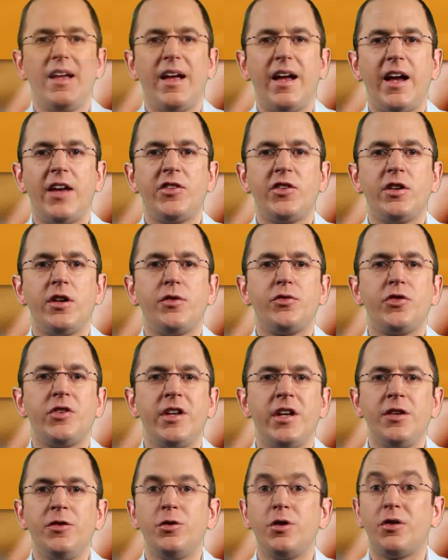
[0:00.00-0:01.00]
As you have
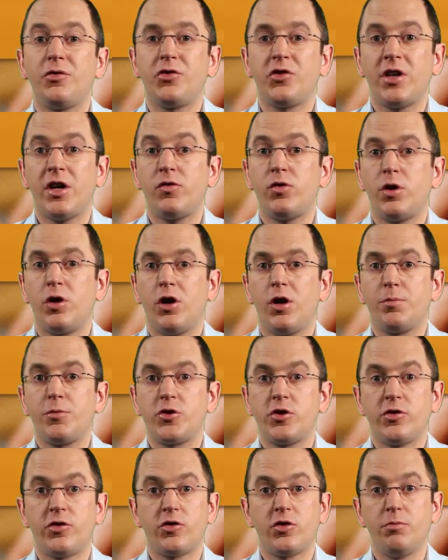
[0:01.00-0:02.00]
seen, you have several
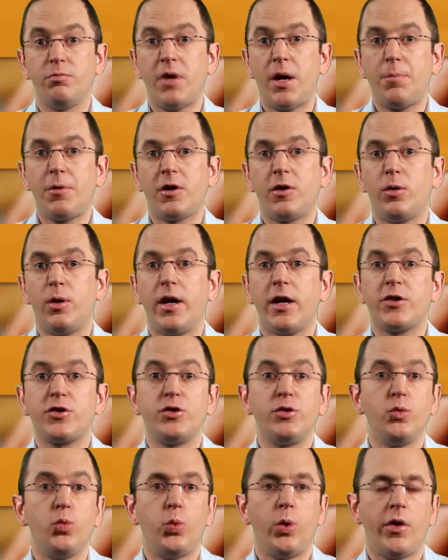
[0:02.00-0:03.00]
options to map a
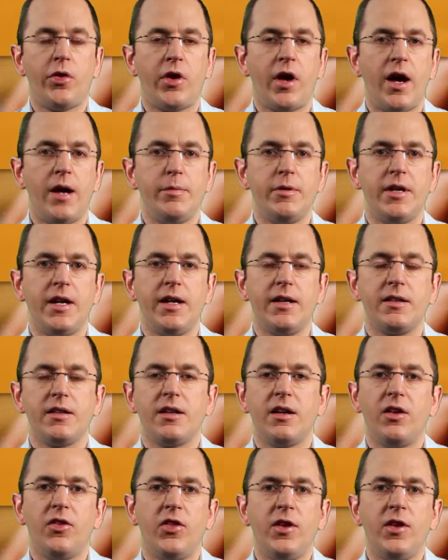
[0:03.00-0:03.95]
collection with Hibernate.